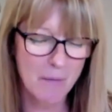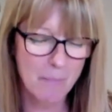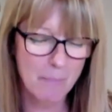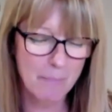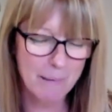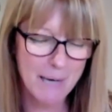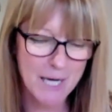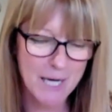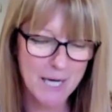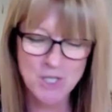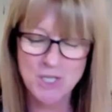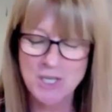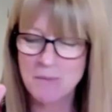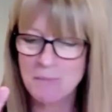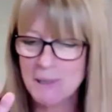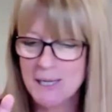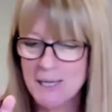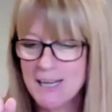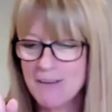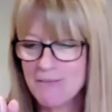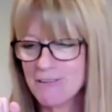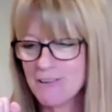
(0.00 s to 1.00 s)
a passionate
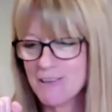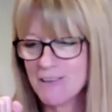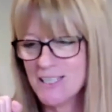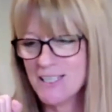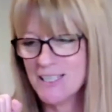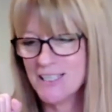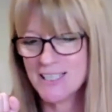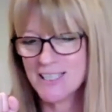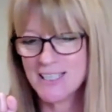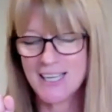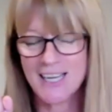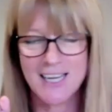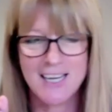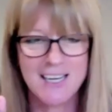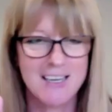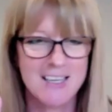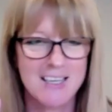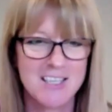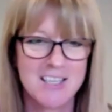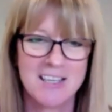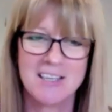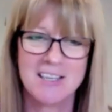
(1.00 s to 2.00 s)
believer in
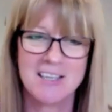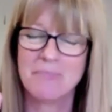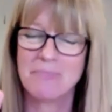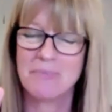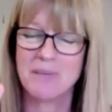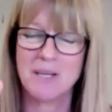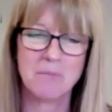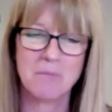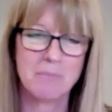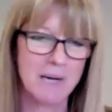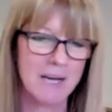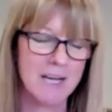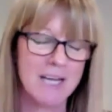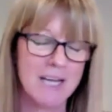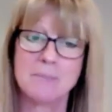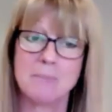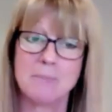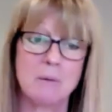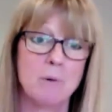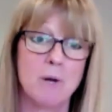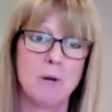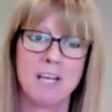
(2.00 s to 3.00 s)
into you know but
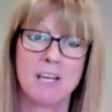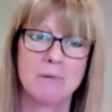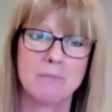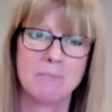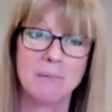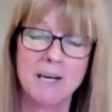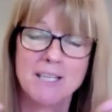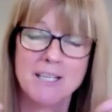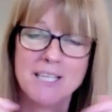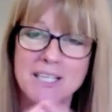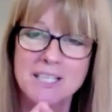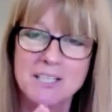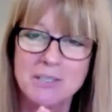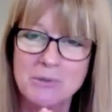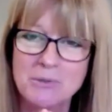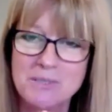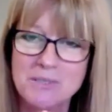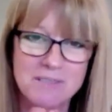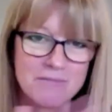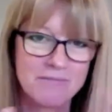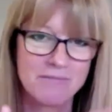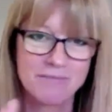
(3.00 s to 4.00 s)
he's been working with
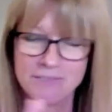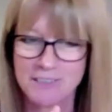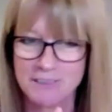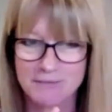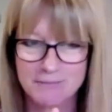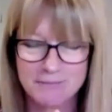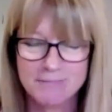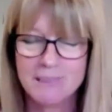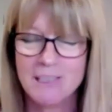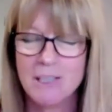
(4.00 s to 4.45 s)
bioidenticals for